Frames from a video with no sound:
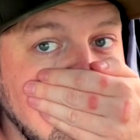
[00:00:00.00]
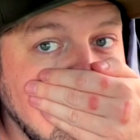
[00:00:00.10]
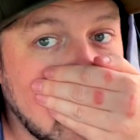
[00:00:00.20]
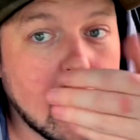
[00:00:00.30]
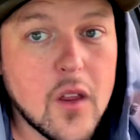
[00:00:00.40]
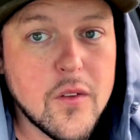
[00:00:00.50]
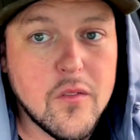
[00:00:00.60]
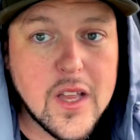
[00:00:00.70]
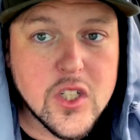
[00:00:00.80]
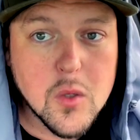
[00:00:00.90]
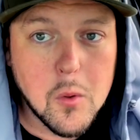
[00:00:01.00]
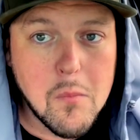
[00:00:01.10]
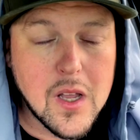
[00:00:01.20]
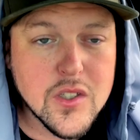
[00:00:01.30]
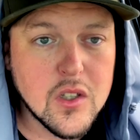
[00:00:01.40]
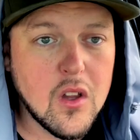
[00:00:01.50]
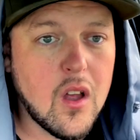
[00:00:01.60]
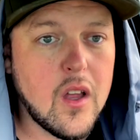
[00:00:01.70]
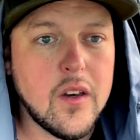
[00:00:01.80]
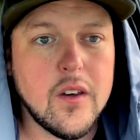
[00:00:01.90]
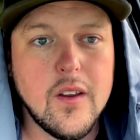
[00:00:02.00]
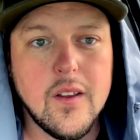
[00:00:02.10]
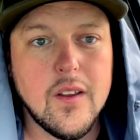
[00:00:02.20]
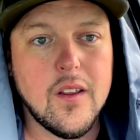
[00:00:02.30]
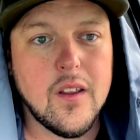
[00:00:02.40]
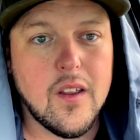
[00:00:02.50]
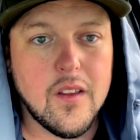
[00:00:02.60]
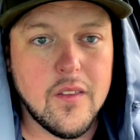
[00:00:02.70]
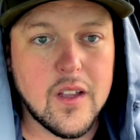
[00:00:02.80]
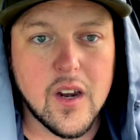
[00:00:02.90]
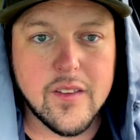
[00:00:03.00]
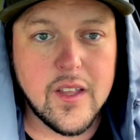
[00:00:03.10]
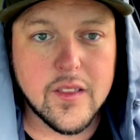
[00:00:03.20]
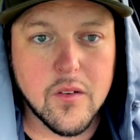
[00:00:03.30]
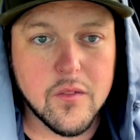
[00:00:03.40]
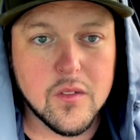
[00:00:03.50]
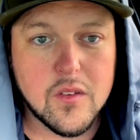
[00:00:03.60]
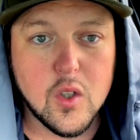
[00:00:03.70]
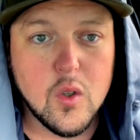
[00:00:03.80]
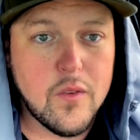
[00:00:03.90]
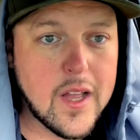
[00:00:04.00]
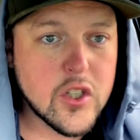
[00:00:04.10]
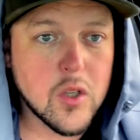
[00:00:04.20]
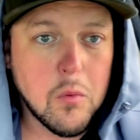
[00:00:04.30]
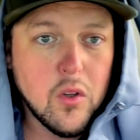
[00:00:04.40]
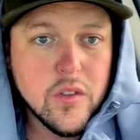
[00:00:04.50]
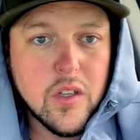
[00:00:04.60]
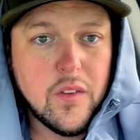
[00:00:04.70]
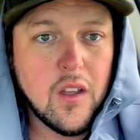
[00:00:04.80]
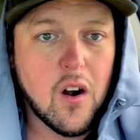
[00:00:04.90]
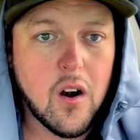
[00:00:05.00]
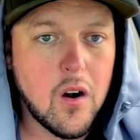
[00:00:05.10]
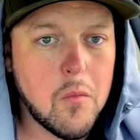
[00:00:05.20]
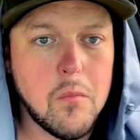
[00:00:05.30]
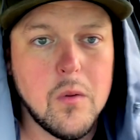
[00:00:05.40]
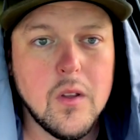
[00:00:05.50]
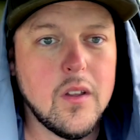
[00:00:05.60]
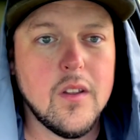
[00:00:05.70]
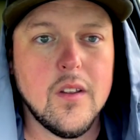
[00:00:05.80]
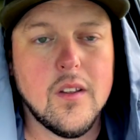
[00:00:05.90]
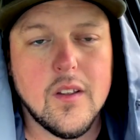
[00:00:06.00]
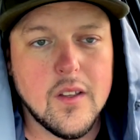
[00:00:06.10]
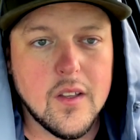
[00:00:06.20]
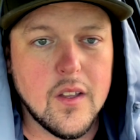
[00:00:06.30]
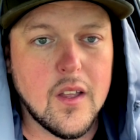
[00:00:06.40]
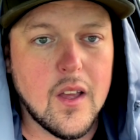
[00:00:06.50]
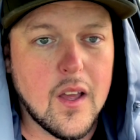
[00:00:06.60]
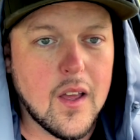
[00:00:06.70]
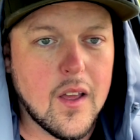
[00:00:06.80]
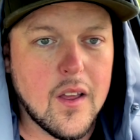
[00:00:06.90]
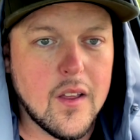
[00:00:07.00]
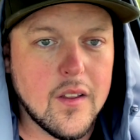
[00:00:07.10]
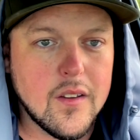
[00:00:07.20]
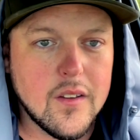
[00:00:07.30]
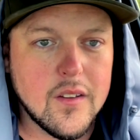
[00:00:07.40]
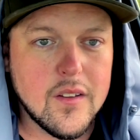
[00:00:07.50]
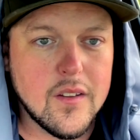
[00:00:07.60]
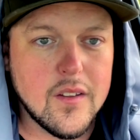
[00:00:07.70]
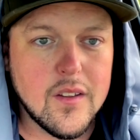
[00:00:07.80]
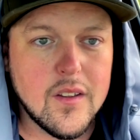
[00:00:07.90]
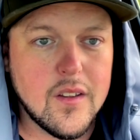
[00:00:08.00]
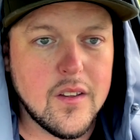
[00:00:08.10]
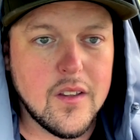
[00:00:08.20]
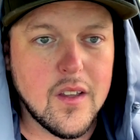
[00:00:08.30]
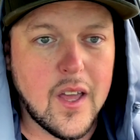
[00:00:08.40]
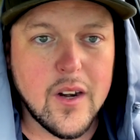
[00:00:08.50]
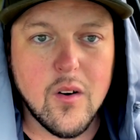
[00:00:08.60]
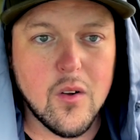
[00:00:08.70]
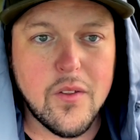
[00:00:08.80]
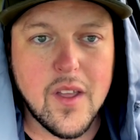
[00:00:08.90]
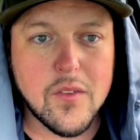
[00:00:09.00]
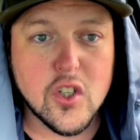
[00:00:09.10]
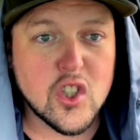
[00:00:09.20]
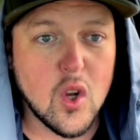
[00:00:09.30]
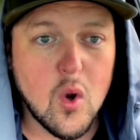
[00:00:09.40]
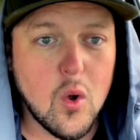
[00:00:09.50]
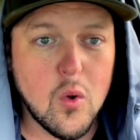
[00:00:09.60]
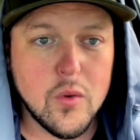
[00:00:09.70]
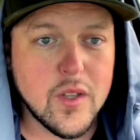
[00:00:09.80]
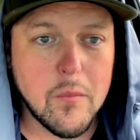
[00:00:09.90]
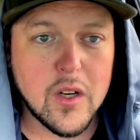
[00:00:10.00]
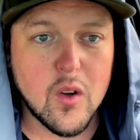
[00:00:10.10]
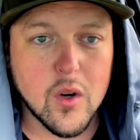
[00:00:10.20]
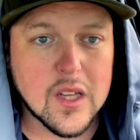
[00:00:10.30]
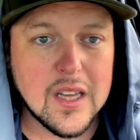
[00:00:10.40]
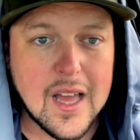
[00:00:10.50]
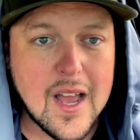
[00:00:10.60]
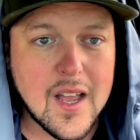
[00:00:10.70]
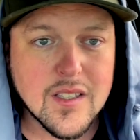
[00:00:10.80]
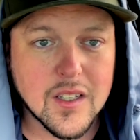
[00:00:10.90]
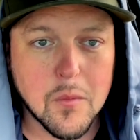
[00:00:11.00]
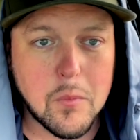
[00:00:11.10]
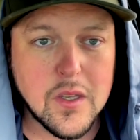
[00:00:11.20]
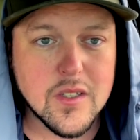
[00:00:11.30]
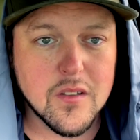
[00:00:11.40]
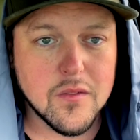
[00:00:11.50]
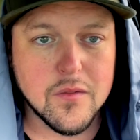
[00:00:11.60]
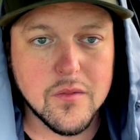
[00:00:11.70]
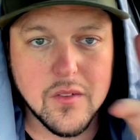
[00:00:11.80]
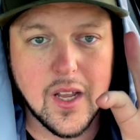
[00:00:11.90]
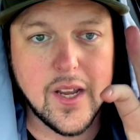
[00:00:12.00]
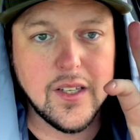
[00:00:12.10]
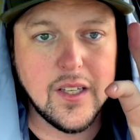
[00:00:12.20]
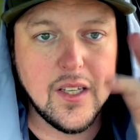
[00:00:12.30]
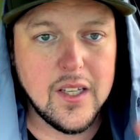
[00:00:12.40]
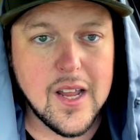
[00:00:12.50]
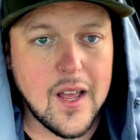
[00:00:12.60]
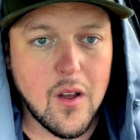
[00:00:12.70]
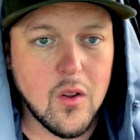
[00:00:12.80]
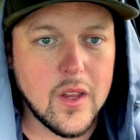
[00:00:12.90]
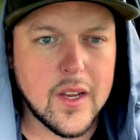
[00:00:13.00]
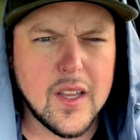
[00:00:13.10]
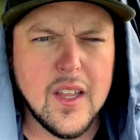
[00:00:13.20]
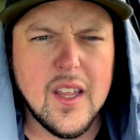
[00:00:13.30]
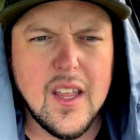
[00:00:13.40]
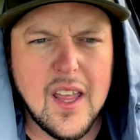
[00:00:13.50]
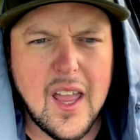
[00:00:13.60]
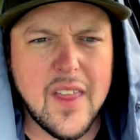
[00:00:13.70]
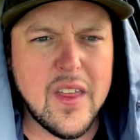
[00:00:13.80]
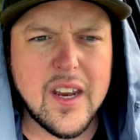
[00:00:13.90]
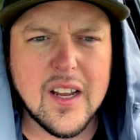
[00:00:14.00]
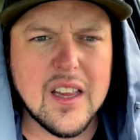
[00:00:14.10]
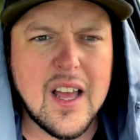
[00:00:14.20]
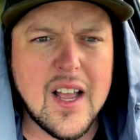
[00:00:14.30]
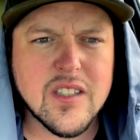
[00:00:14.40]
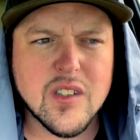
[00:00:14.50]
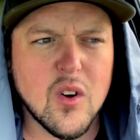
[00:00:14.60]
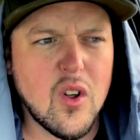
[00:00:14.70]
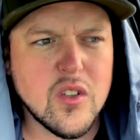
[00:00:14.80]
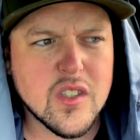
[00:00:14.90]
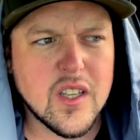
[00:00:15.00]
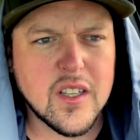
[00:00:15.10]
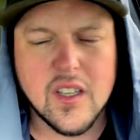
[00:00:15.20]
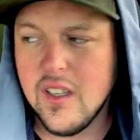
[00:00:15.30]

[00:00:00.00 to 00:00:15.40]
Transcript: they got their vegetable muzzle on. They got to take their 2 vegetables to the arm. I don't know if they have to show something to go to class, like a piece of ID now, like, and then in class, they're all just like,